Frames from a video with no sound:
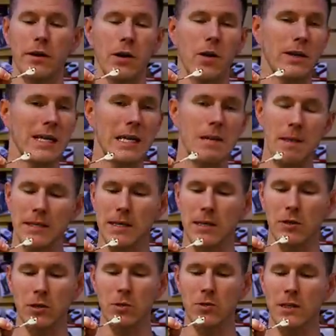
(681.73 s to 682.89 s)
You don't need any messy
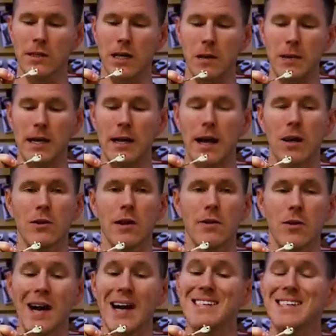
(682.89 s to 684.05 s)
glues. It's gonna be held on
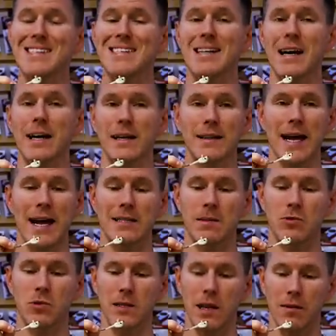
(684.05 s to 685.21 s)
there nice and snug and last
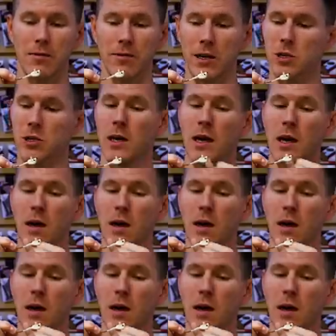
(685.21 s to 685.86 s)
up to a ton of fish.